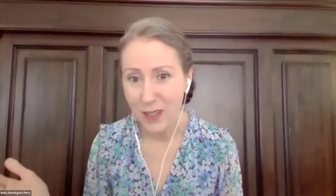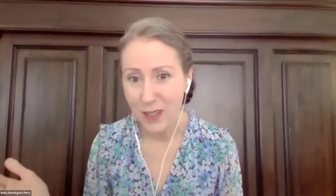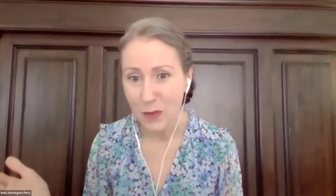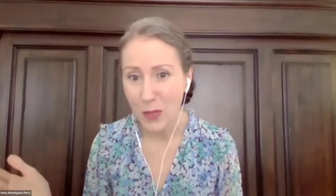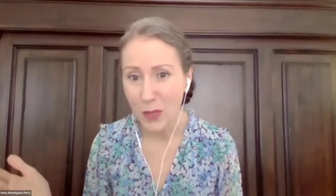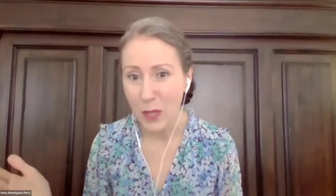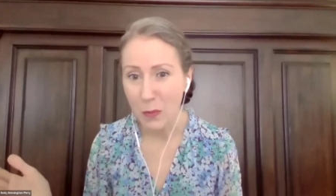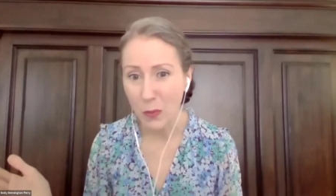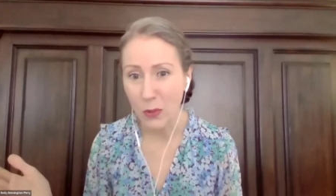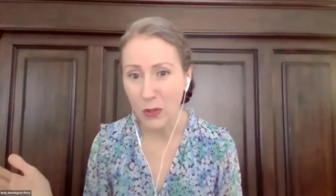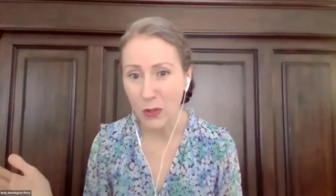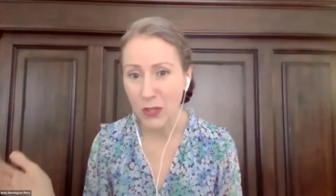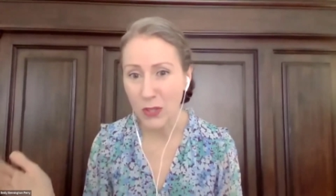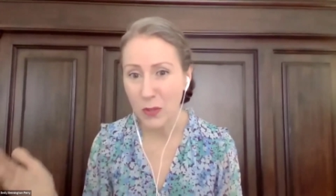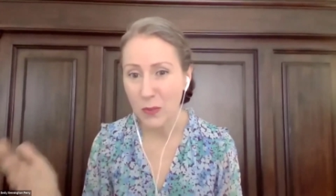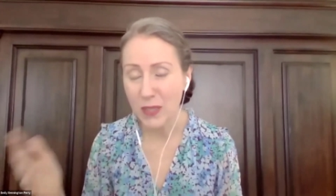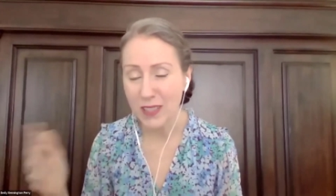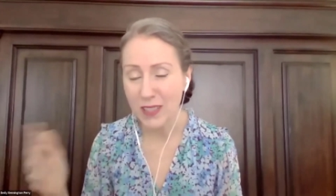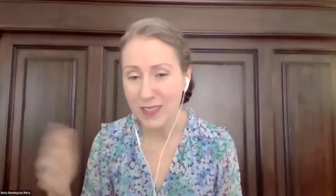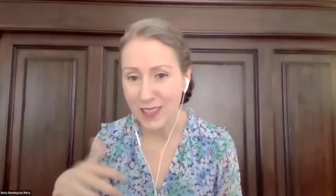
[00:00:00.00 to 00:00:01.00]
people to
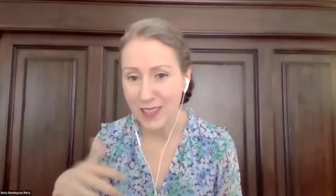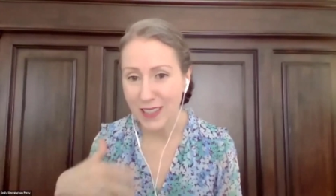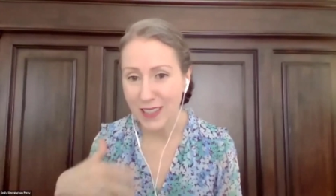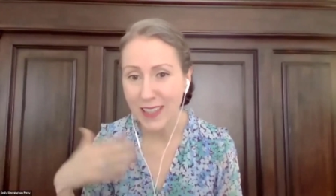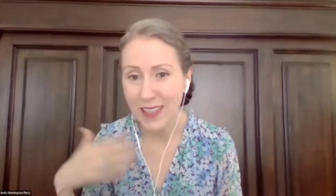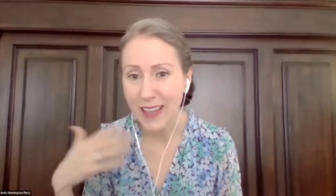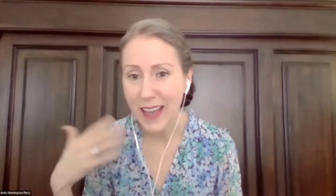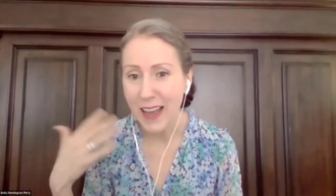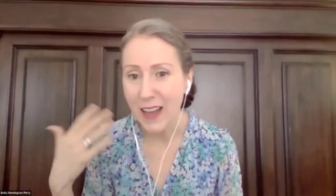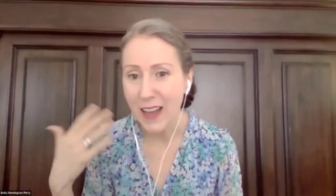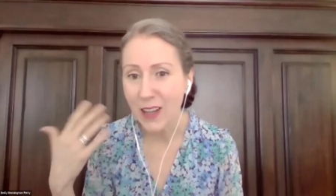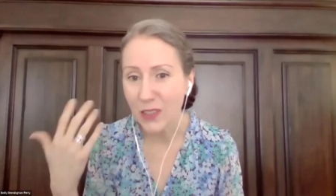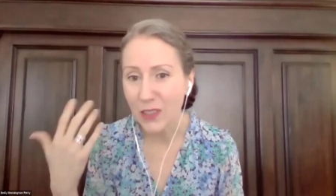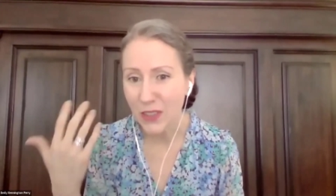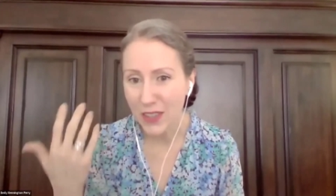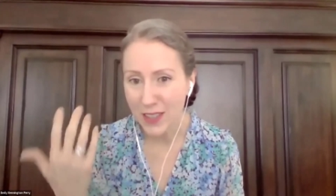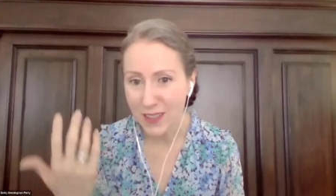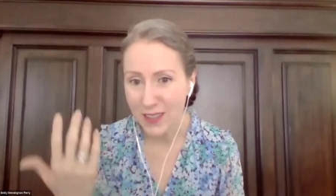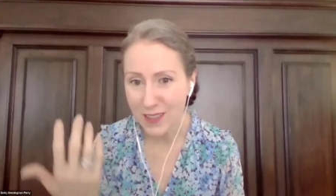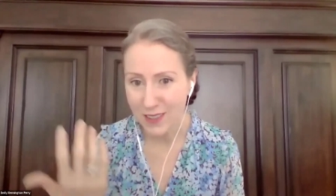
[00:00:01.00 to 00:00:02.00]
be sitting out
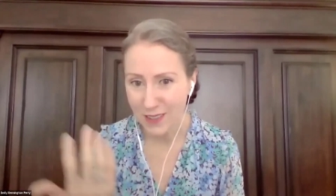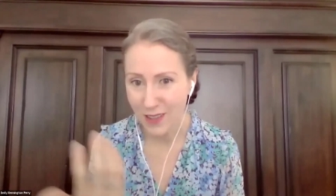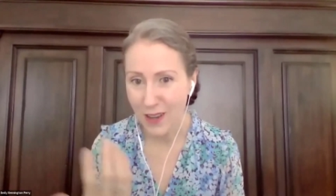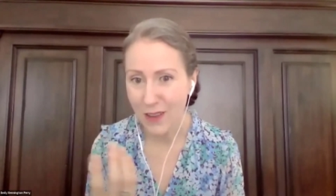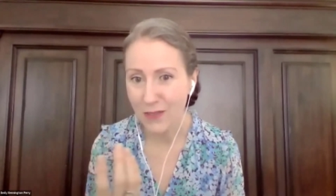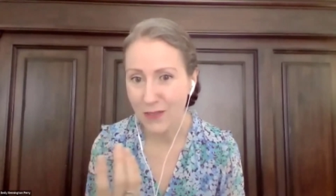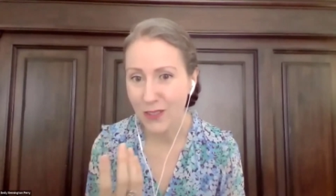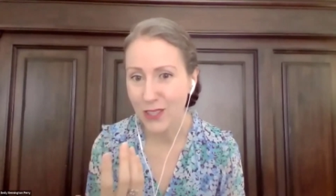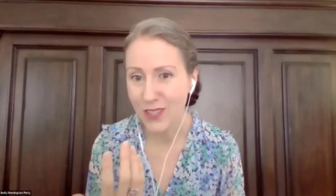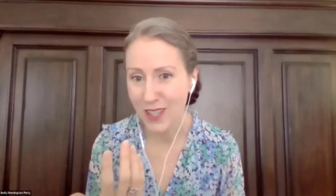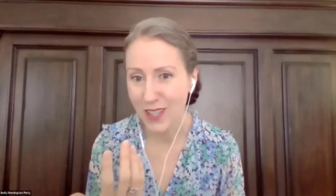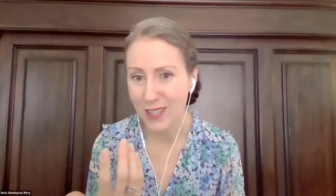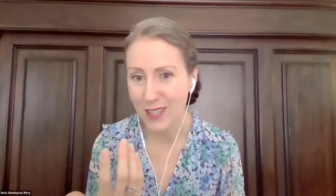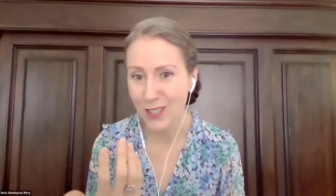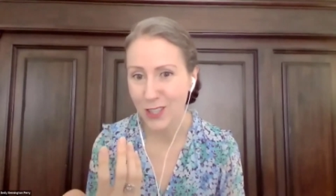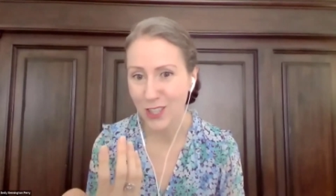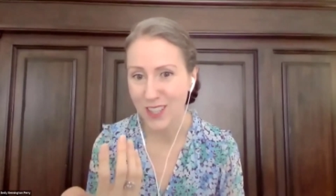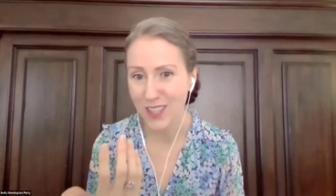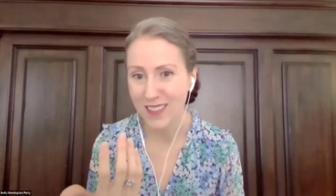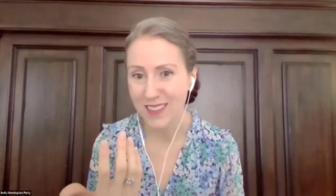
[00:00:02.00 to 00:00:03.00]
these
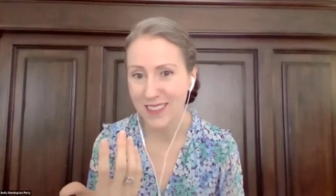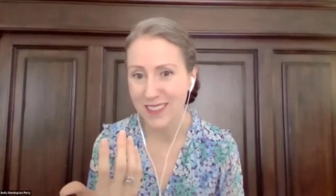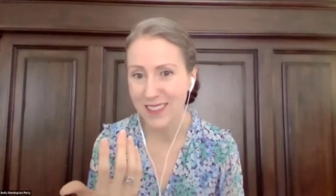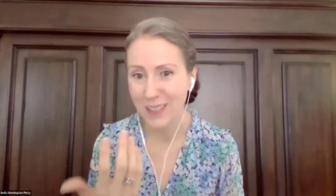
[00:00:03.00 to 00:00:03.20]
conversations,